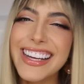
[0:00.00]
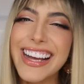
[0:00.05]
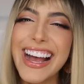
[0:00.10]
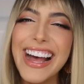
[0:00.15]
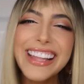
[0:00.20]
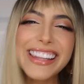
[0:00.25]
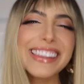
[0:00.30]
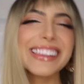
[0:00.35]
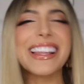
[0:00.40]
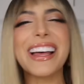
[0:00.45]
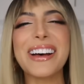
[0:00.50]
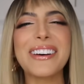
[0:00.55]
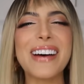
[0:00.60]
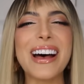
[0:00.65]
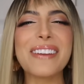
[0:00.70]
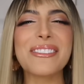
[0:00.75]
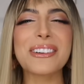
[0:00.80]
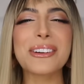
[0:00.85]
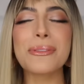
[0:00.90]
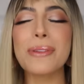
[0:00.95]
Hello
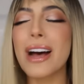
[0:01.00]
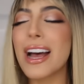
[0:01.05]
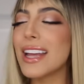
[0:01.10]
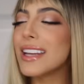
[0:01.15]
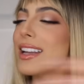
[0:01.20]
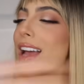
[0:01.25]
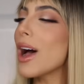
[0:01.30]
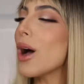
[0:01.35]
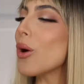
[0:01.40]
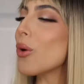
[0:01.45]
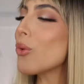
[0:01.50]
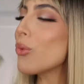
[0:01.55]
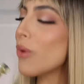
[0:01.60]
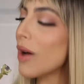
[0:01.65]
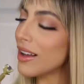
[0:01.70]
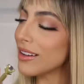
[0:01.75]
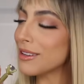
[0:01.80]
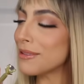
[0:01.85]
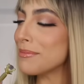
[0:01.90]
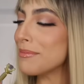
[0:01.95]
everyone,
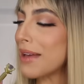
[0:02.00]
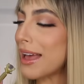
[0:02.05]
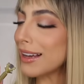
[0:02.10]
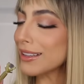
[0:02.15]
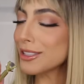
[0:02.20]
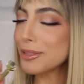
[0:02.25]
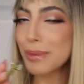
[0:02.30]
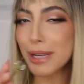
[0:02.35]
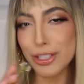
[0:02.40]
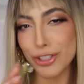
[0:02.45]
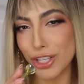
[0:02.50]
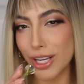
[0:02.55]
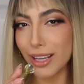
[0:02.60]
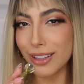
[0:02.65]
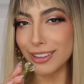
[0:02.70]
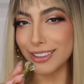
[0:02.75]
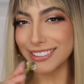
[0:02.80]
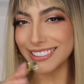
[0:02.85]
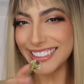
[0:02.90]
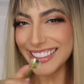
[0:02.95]
welcome back to my
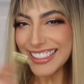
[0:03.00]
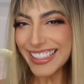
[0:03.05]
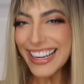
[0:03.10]
channel.